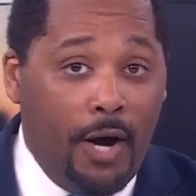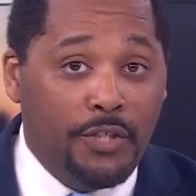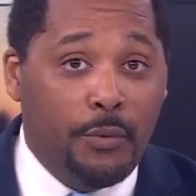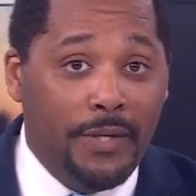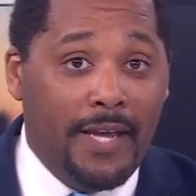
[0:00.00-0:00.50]

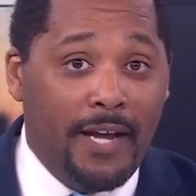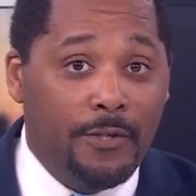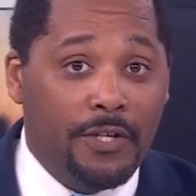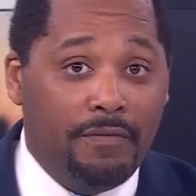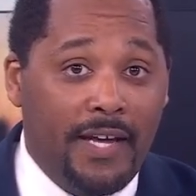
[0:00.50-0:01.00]
20
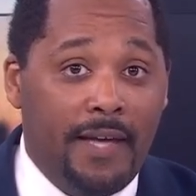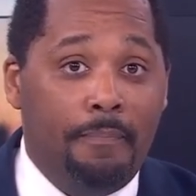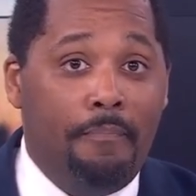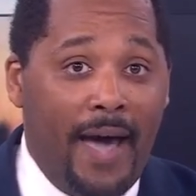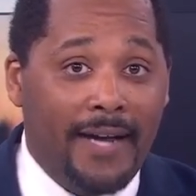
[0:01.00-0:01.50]
acres of
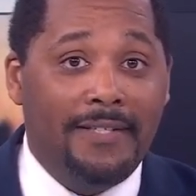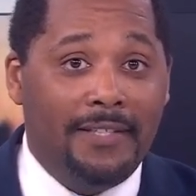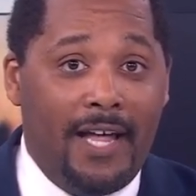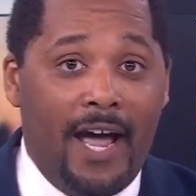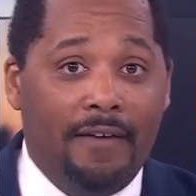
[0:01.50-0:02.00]
land back
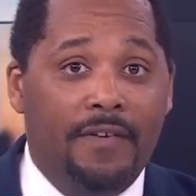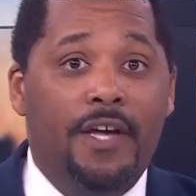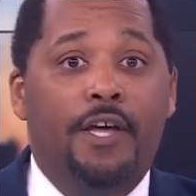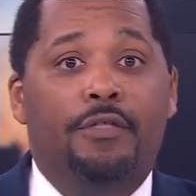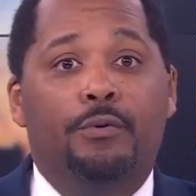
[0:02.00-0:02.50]
to life
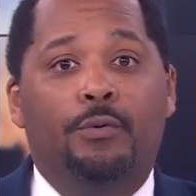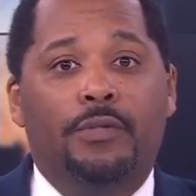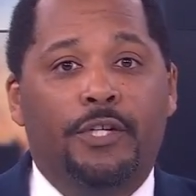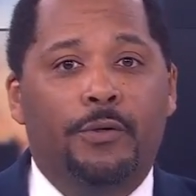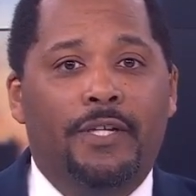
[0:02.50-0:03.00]

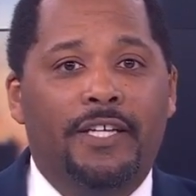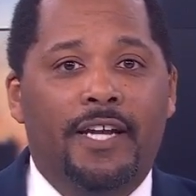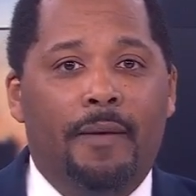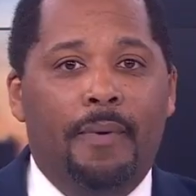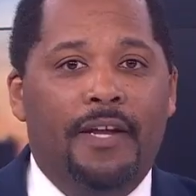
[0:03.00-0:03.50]
through litter
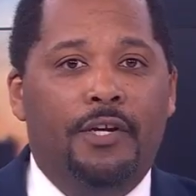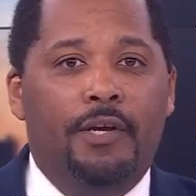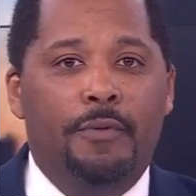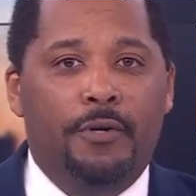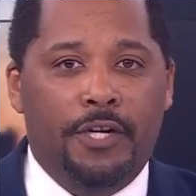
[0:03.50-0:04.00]
cleanup
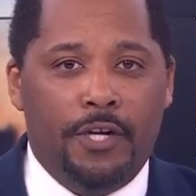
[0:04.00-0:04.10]
and community